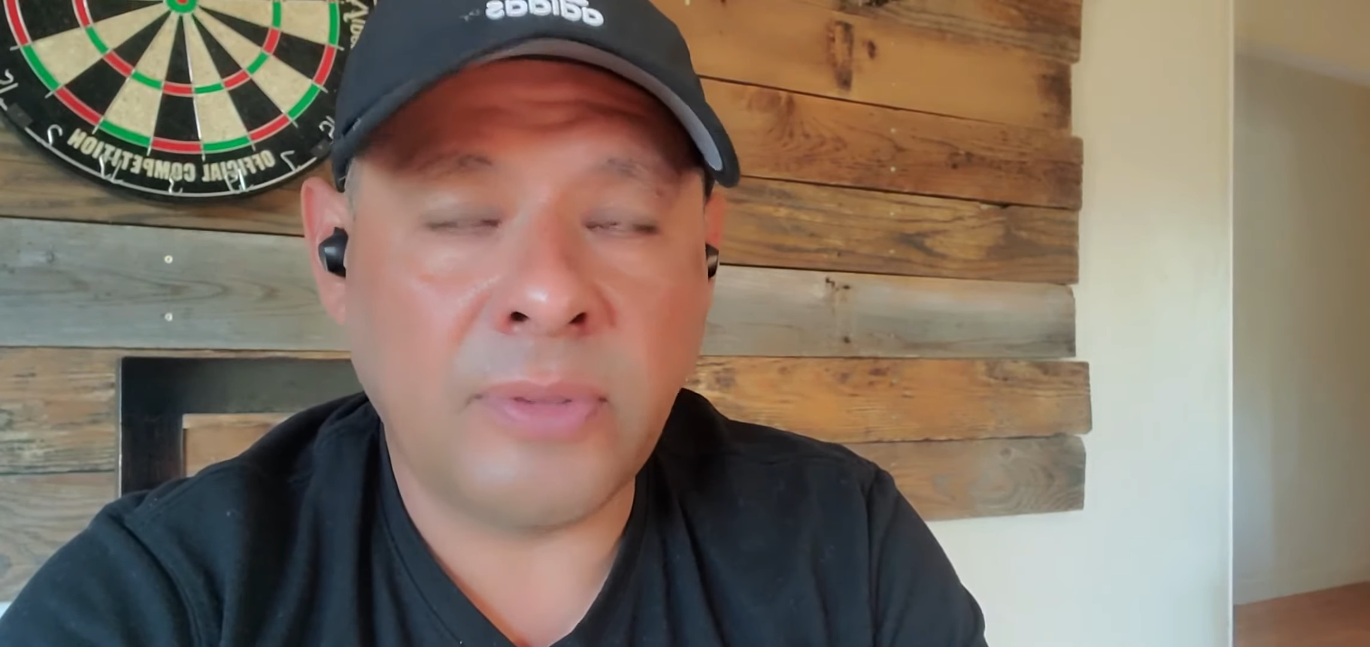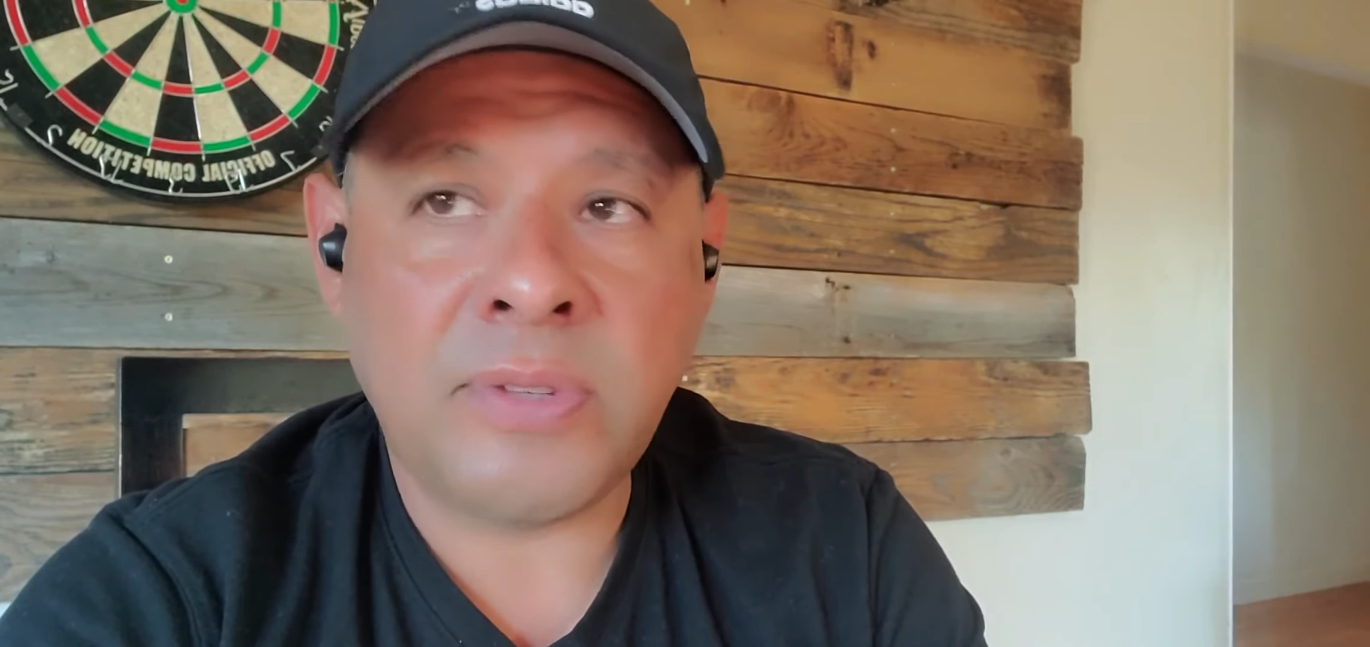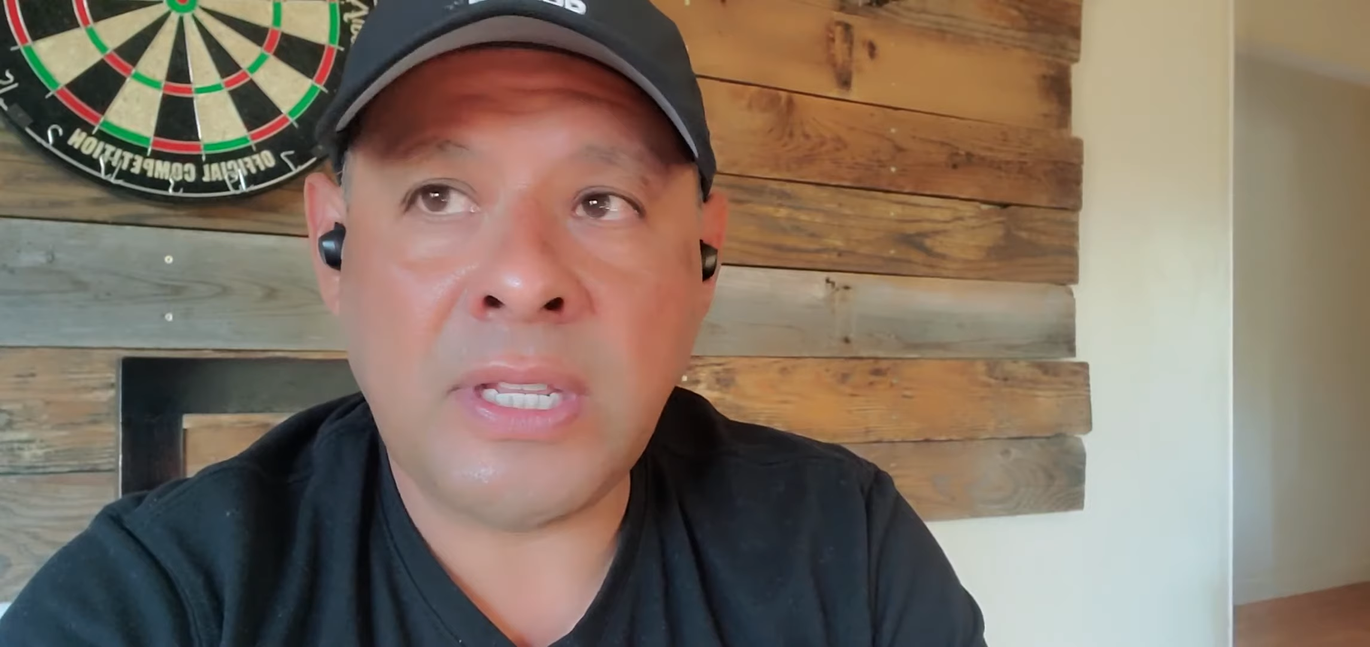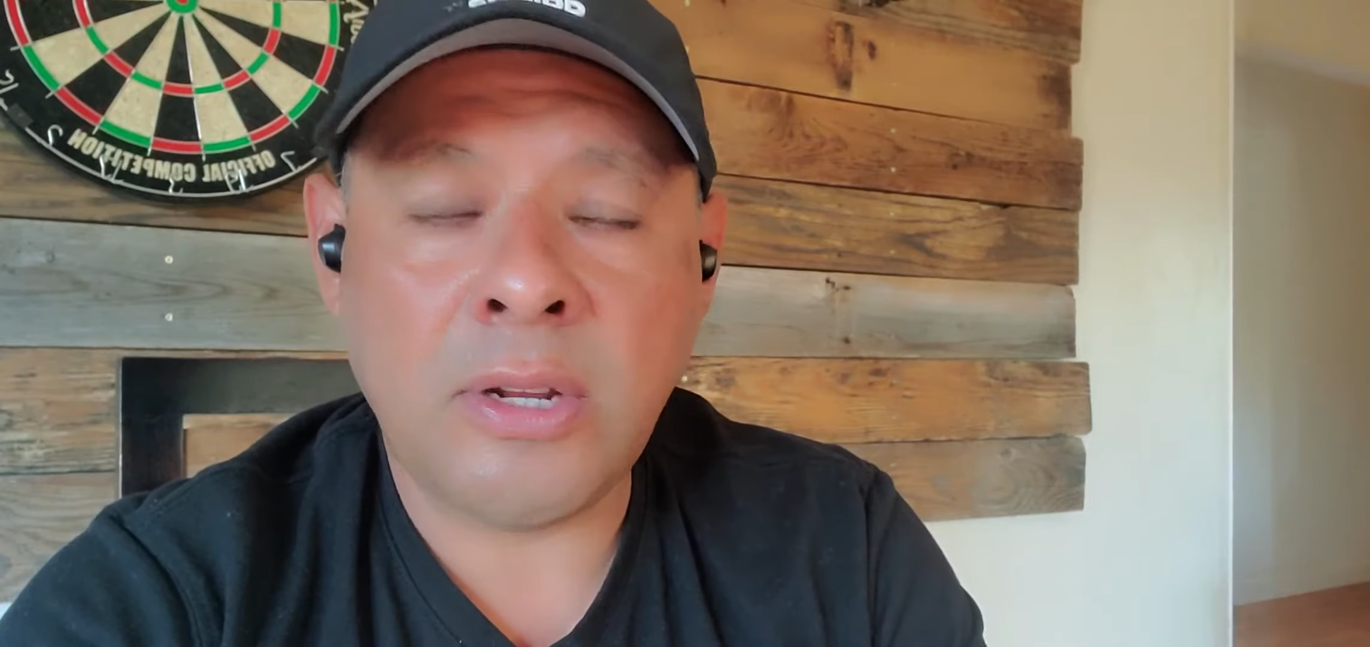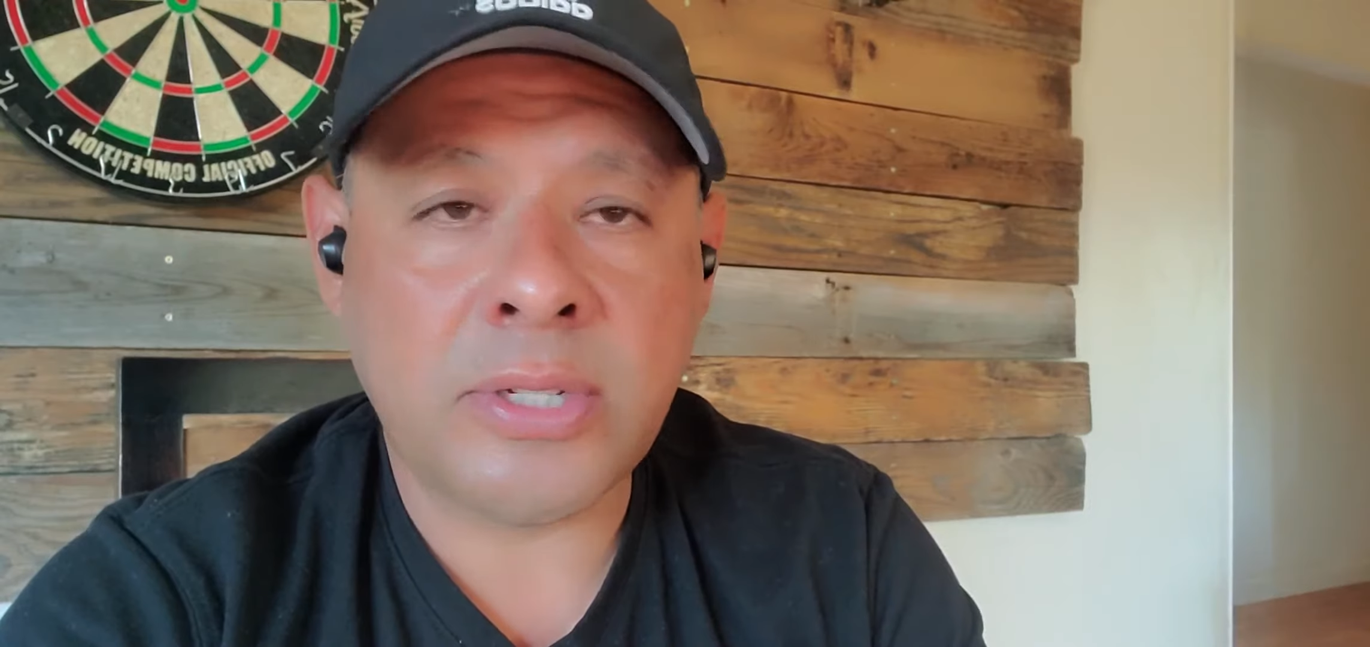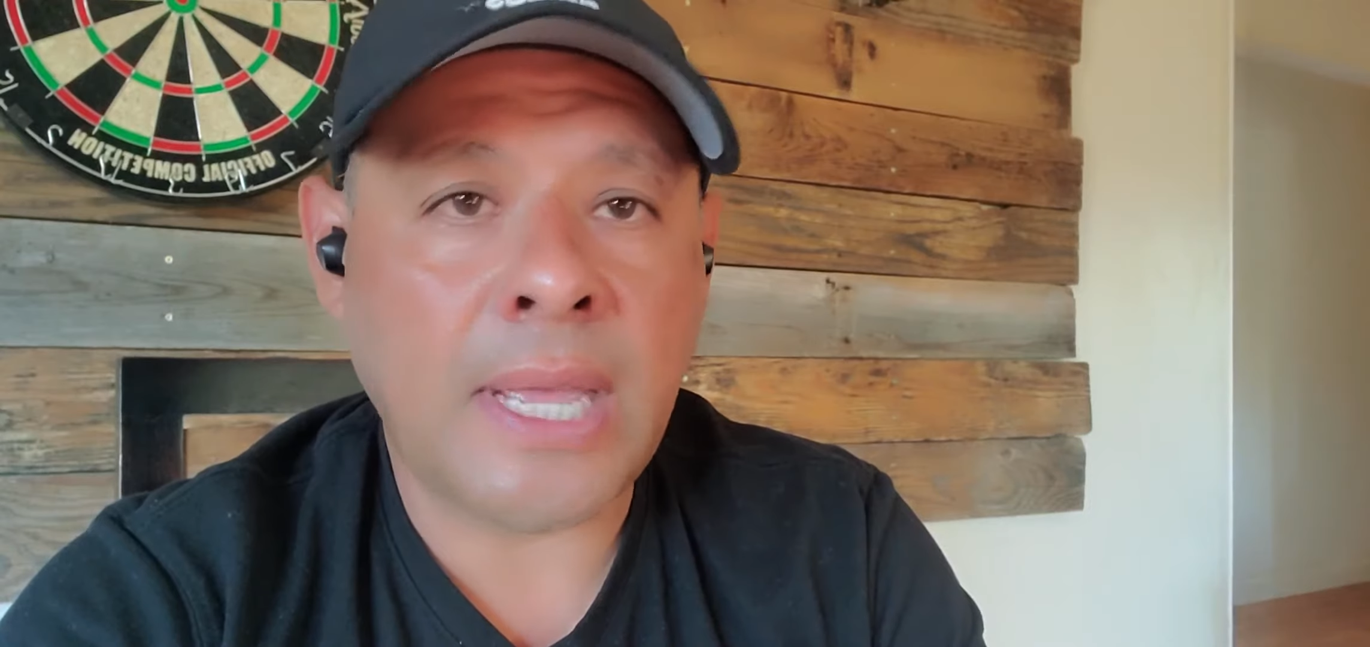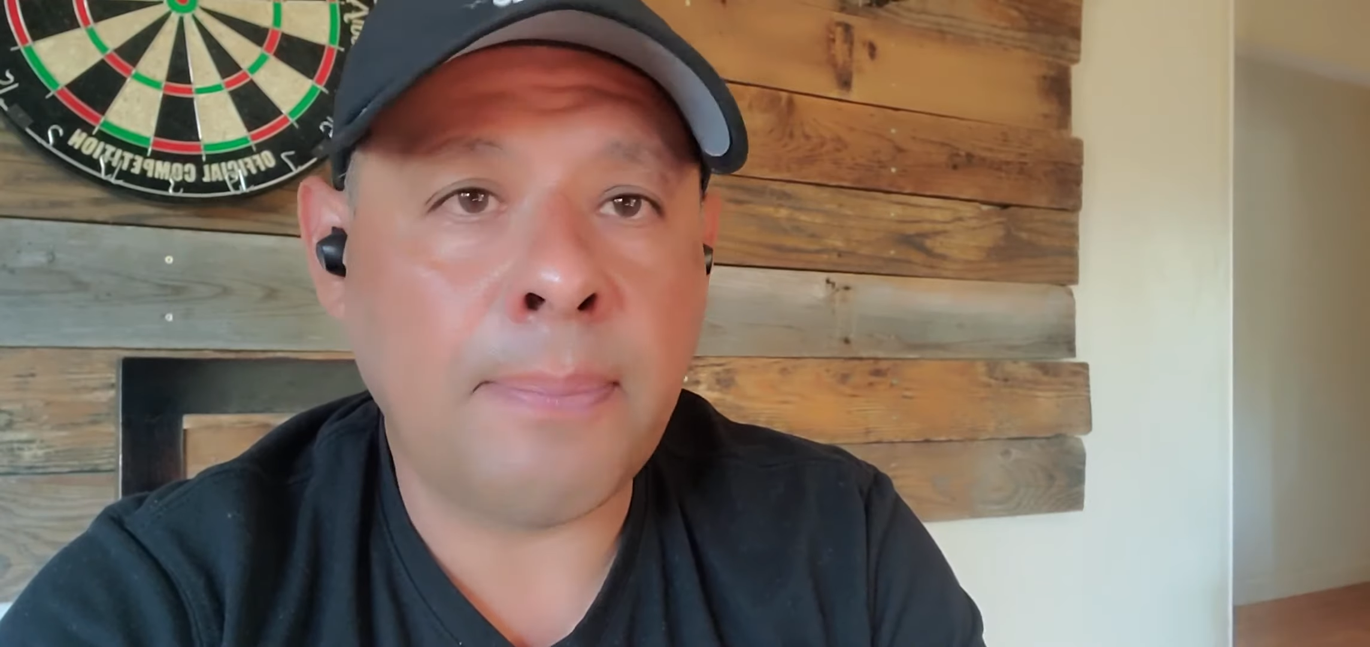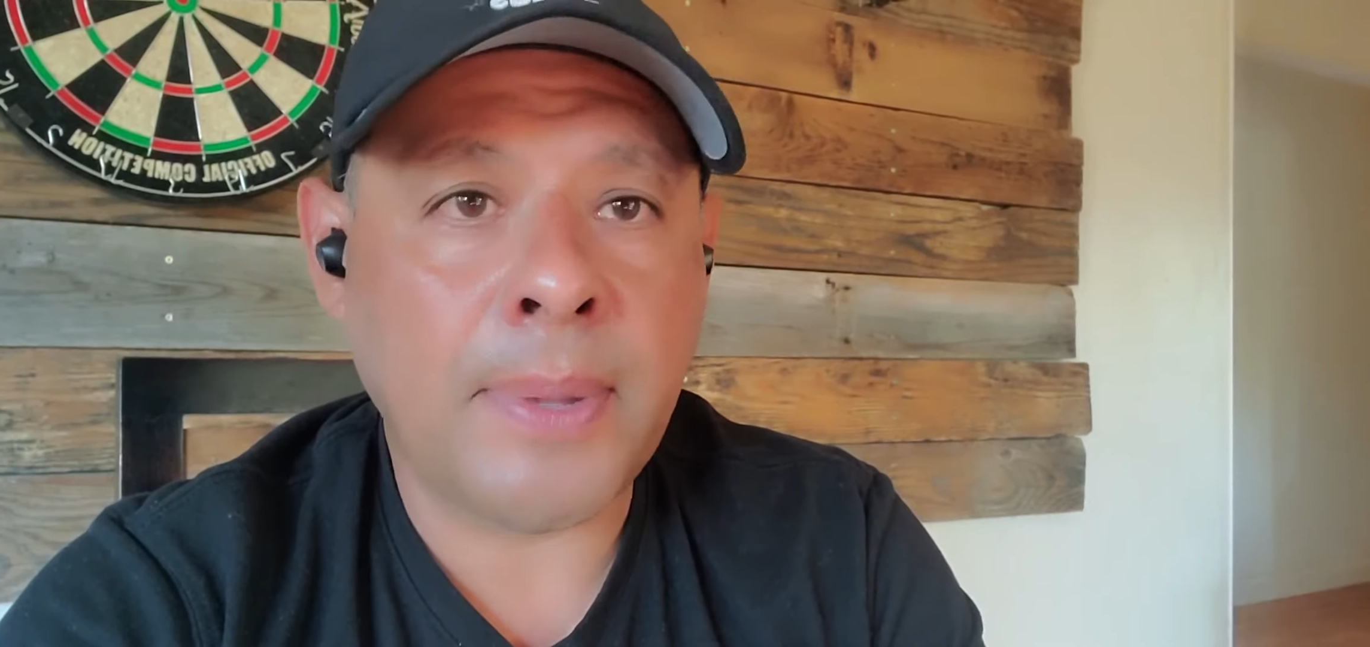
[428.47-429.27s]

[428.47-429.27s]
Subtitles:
15-year time